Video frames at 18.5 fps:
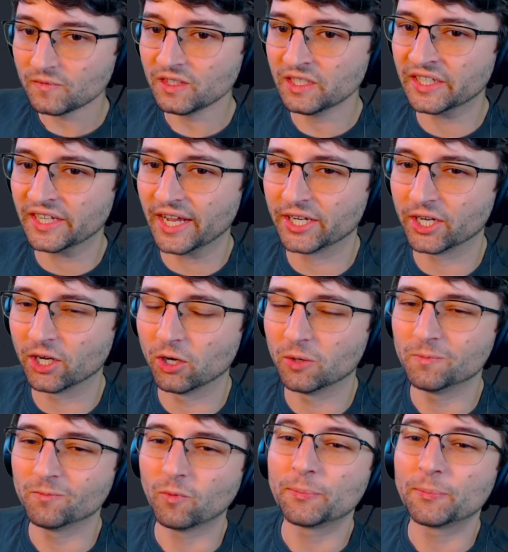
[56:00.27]
Gotta
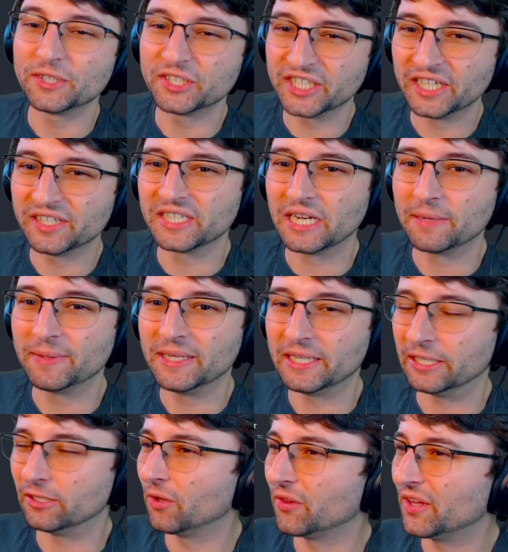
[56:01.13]
go. Well, appreciate you stopping
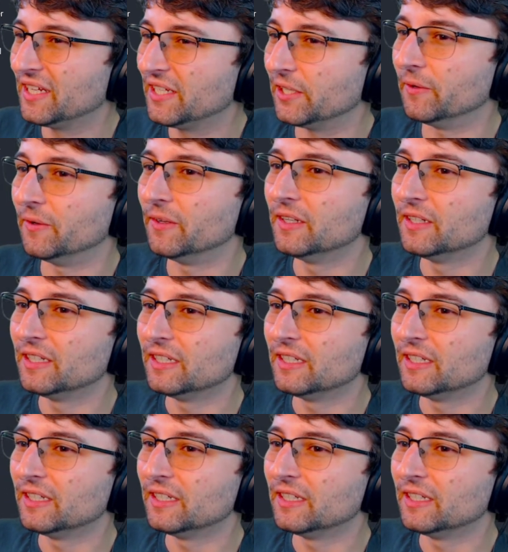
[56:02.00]
in, Errol. Thank you.